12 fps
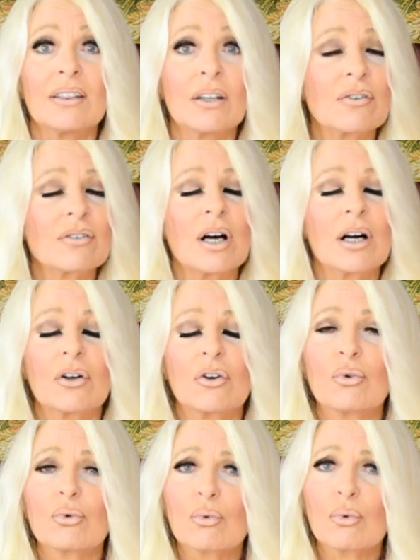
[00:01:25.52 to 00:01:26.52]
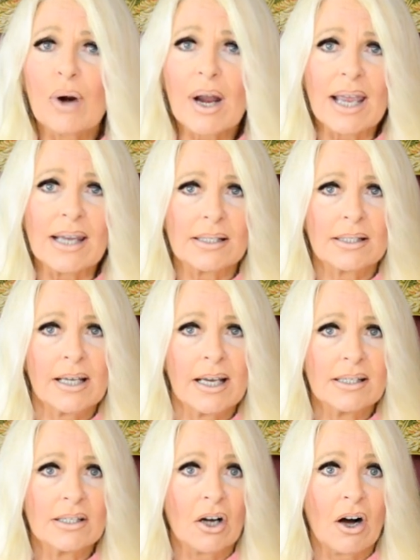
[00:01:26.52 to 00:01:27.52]
There's a great
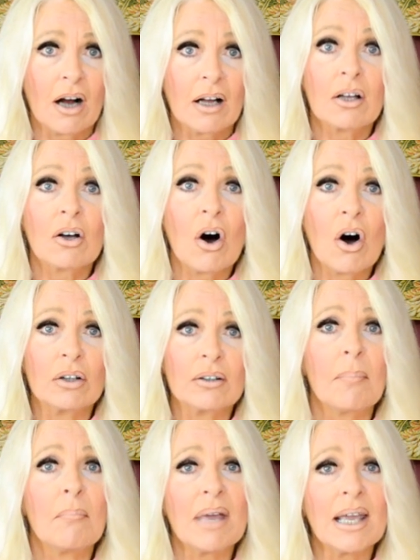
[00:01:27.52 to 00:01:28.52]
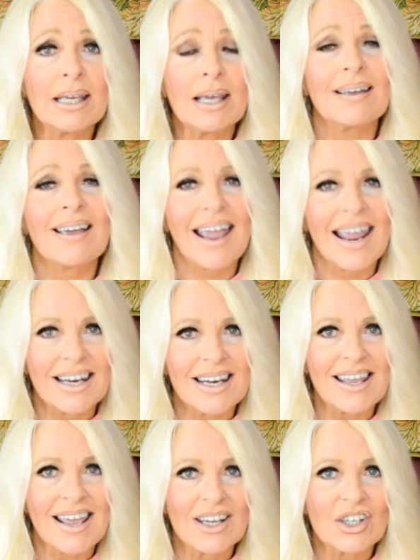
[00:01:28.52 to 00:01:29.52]
TED talk called Making
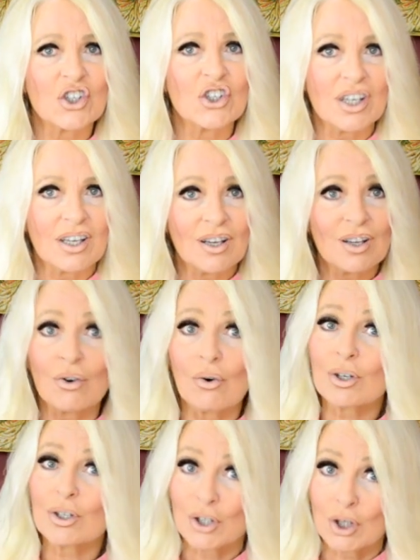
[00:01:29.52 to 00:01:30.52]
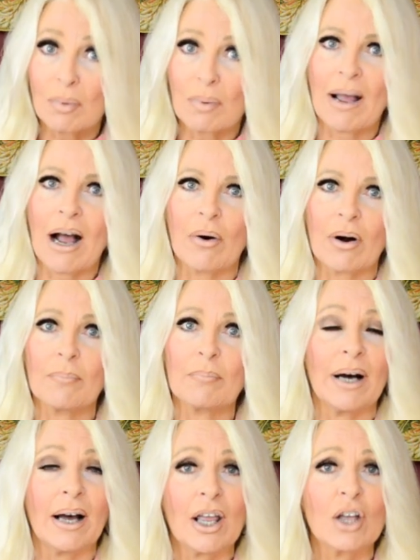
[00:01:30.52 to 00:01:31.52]
ADHD Your Superpower
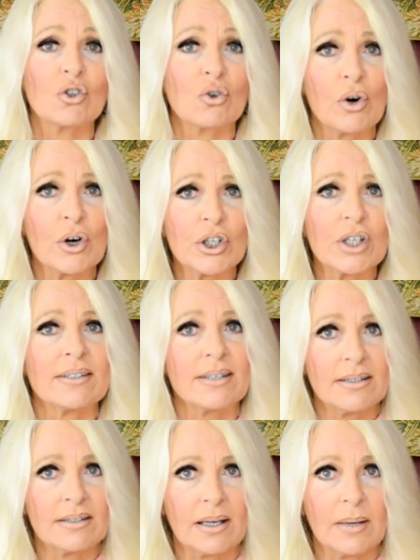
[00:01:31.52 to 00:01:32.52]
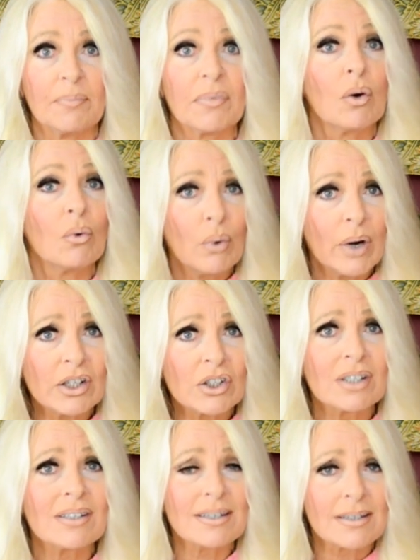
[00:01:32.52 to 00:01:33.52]
by George Cece,
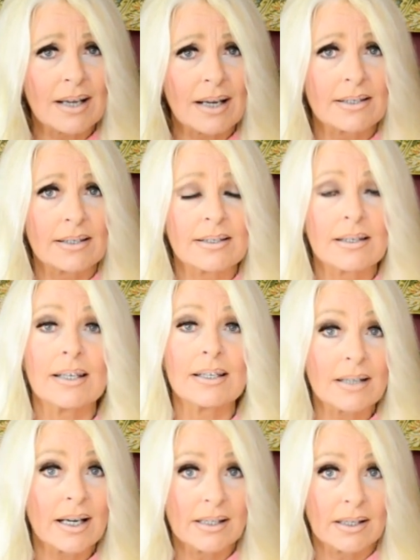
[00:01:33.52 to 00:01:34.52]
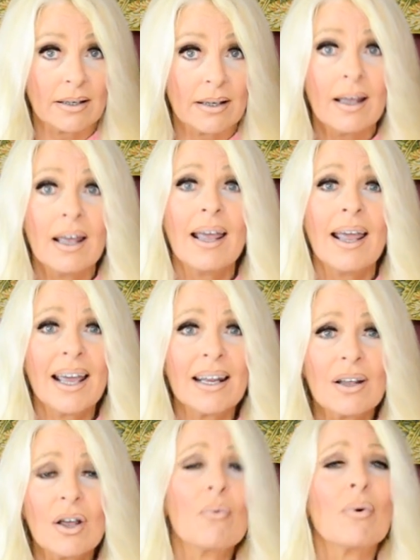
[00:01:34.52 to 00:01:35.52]
which discusses this idea,
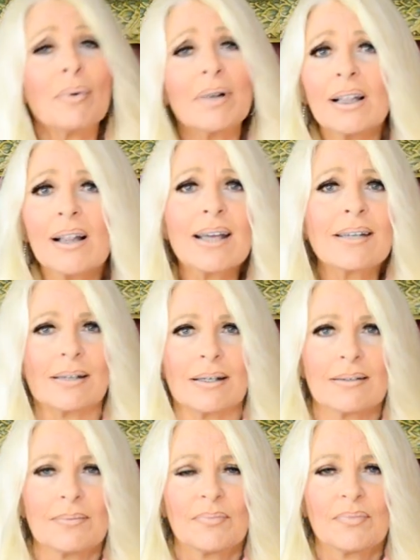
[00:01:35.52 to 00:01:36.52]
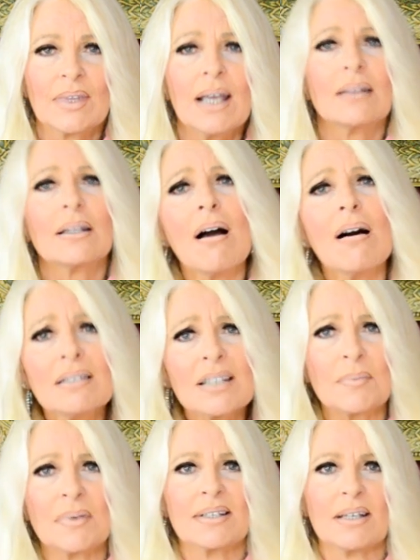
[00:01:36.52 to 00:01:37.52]
and we really liked it. The
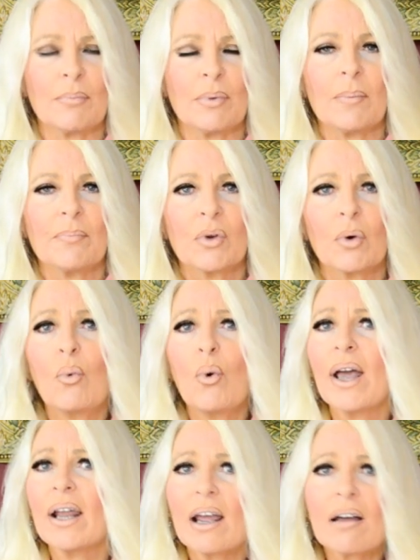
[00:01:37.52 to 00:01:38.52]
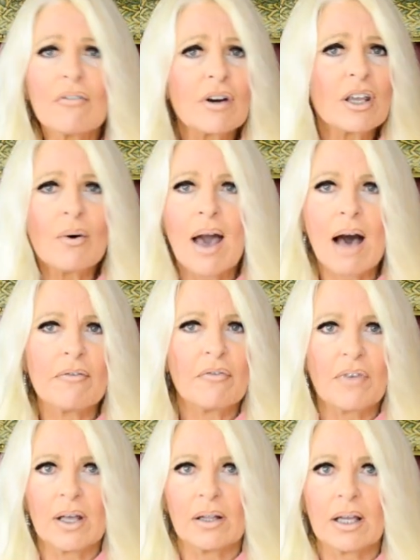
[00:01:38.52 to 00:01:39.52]
concept is simple. Whenever you have a
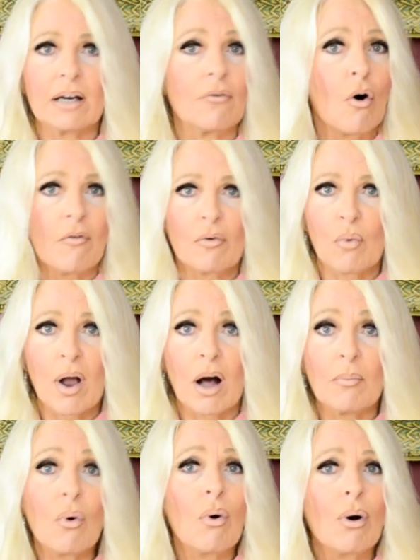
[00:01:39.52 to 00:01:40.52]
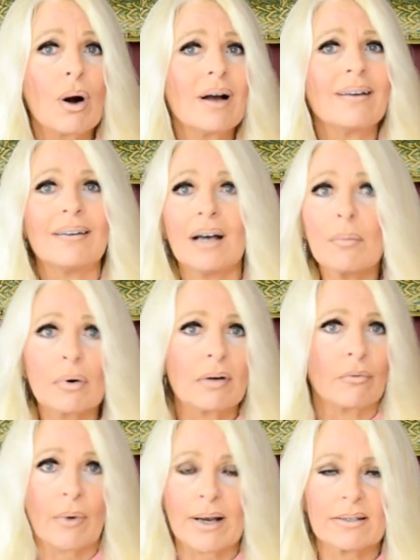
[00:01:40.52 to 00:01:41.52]
feeling of overwhelm or a number
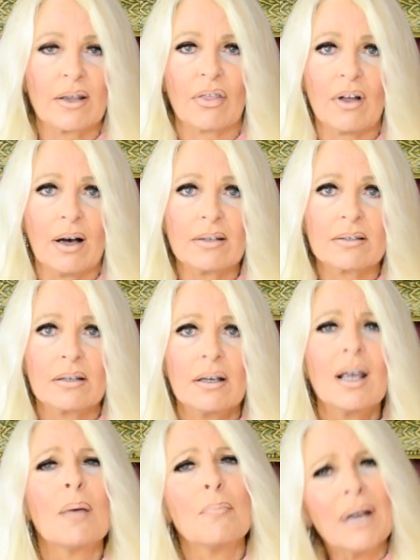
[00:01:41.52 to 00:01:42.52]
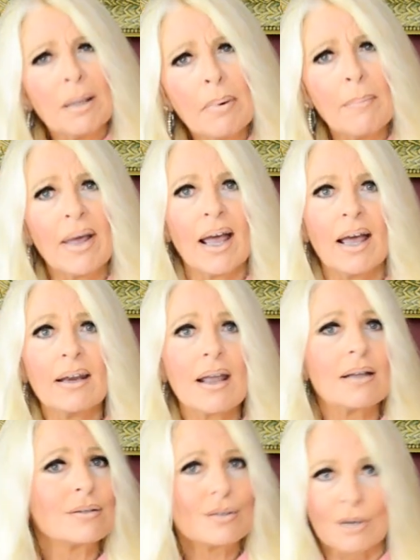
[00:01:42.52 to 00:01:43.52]
of racing thoughts, pick up a pen
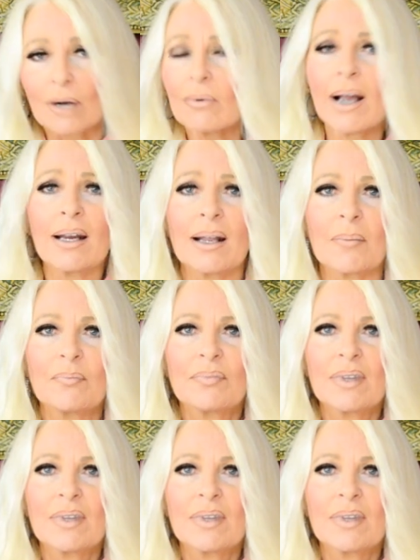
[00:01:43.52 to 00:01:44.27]
and start writing.